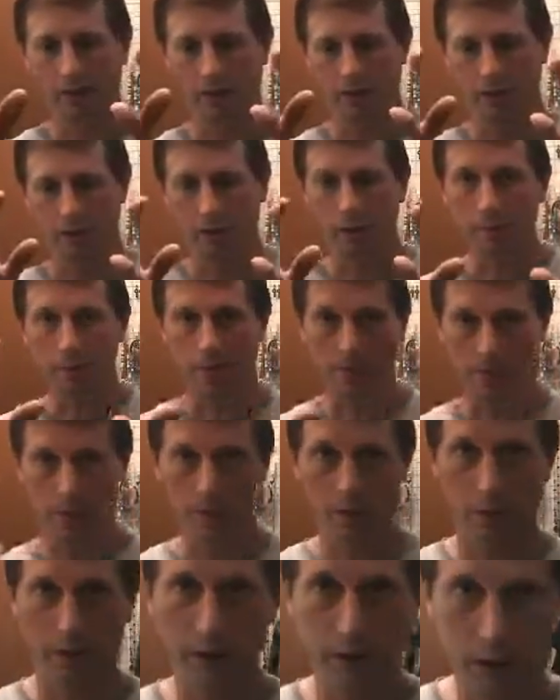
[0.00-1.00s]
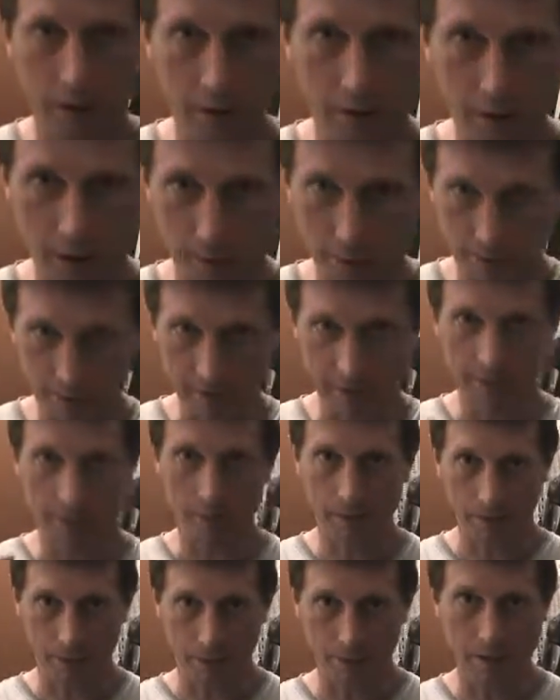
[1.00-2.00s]
young man going to college, I'm
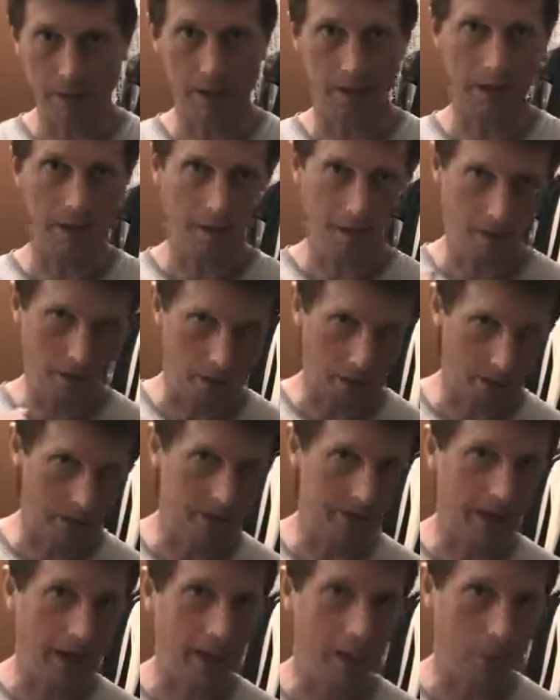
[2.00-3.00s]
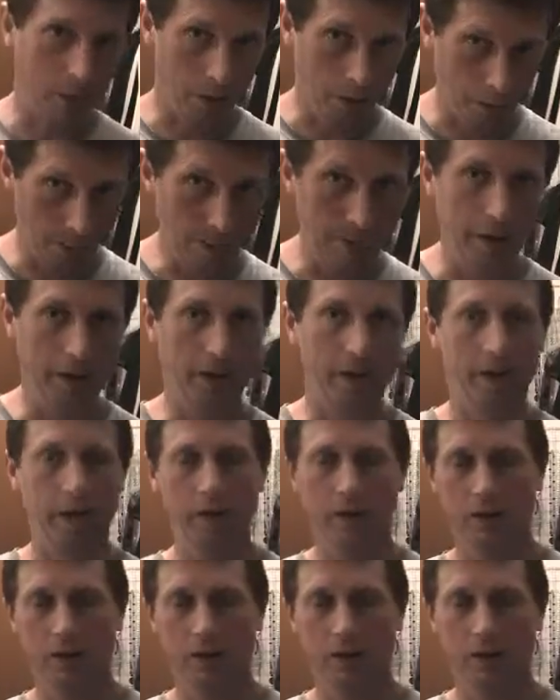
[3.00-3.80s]
speaking about men here. There are salary women.